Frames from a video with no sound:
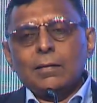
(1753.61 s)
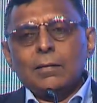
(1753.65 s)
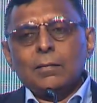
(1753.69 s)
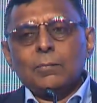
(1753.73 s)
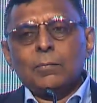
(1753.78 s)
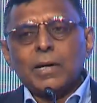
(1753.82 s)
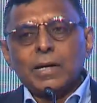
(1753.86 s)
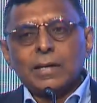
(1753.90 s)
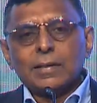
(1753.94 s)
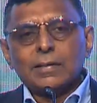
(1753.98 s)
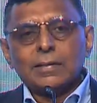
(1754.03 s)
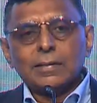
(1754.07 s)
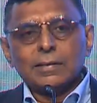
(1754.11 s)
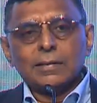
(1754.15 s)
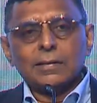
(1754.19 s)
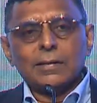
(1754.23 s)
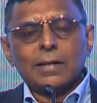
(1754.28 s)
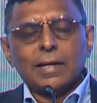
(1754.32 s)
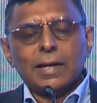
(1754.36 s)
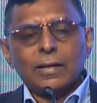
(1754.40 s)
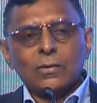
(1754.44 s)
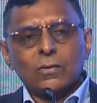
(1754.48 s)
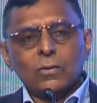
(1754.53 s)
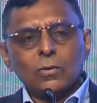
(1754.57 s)

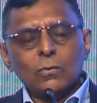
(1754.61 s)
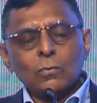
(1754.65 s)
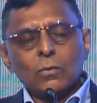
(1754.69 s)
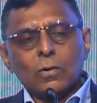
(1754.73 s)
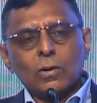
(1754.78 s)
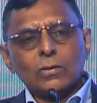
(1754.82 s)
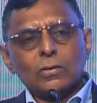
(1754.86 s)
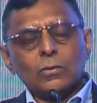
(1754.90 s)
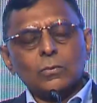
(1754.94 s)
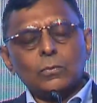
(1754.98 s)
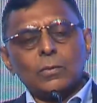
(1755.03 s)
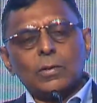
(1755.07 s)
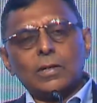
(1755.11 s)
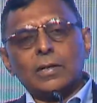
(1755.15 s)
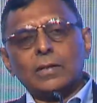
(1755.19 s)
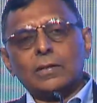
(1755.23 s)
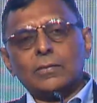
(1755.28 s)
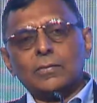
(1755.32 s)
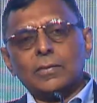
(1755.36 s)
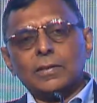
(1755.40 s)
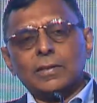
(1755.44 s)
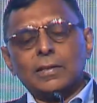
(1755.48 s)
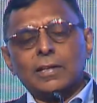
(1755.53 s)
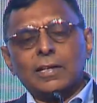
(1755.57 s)
But I don't want to work
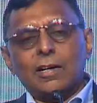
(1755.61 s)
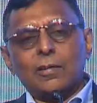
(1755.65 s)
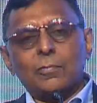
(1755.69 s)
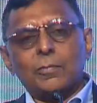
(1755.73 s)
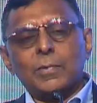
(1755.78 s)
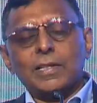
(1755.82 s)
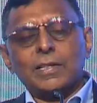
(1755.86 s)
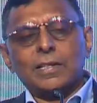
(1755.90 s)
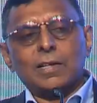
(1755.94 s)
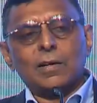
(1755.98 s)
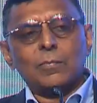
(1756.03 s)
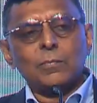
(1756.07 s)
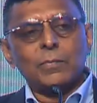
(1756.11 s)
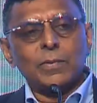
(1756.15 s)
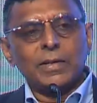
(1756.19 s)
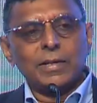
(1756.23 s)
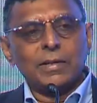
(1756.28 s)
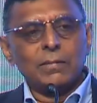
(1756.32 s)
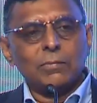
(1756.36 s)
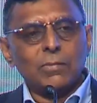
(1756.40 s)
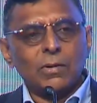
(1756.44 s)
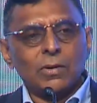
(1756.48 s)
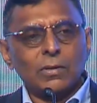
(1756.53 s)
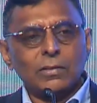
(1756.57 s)
with a government company
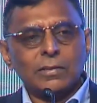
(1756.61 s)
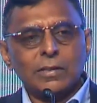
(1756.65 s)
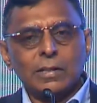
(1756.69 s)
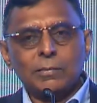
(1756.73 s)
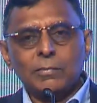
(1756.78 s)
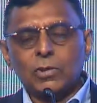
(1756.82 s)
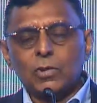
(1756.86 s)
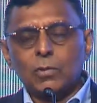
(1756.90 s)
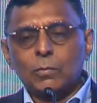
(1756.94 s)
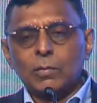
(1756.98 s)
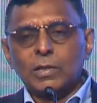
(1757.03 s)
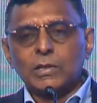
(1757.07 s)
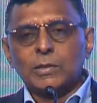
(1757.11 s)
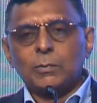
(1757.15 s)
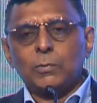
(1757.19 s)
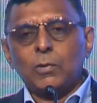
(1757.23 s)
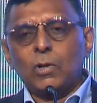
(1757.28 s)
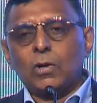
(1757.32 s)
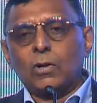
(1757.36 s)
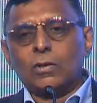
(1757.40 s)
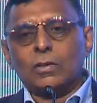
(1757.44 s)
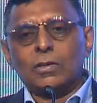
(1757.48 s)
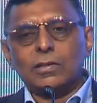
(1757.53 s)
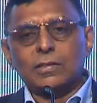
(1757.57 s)
because there will be too much
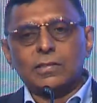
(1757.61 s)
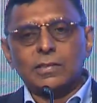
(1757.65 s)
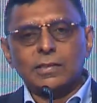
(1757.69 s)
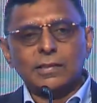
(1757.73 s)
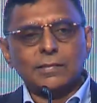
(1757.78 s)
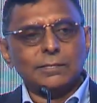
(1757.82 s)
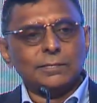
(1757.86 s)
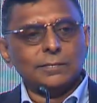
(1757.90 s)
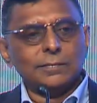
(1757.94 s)
bureaucracy.